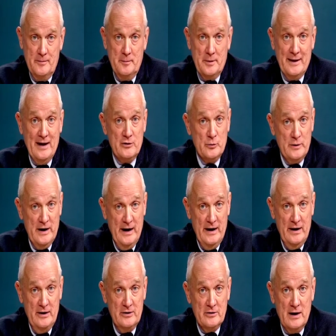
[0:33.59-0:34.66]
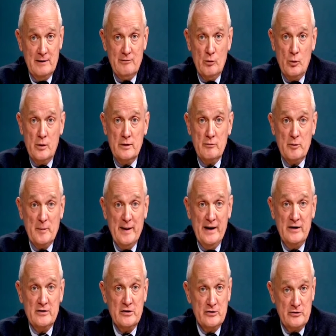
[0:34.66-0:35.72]
But as we age, not everyone
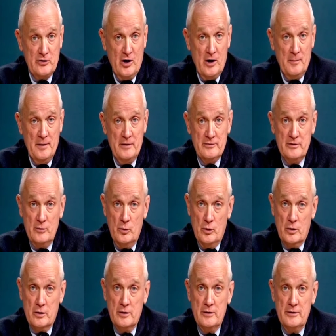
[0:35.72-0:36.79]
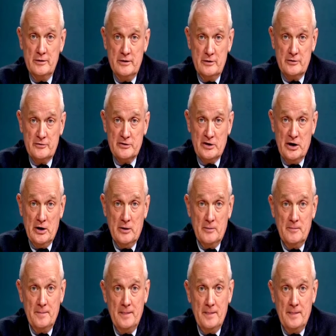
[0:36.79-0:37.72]
remains as sharp as they were years ago.